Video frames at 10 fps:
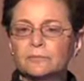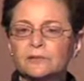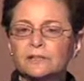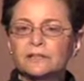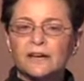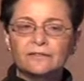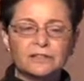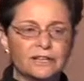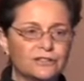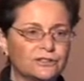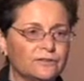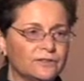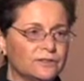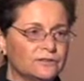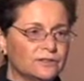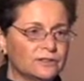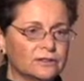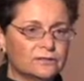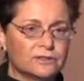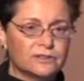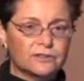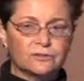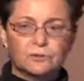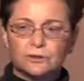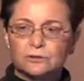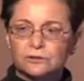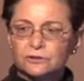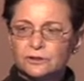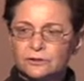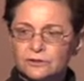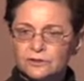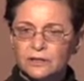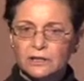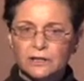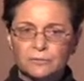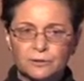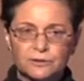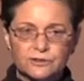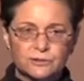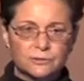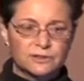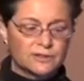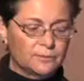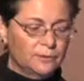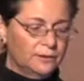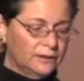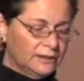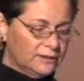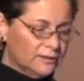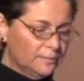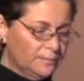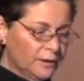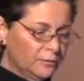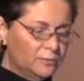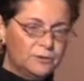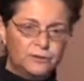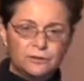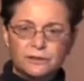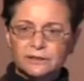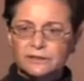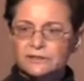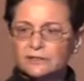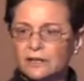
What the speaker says: the navigation of the service delivery system to older adults and persons with disabilities. We've been doing this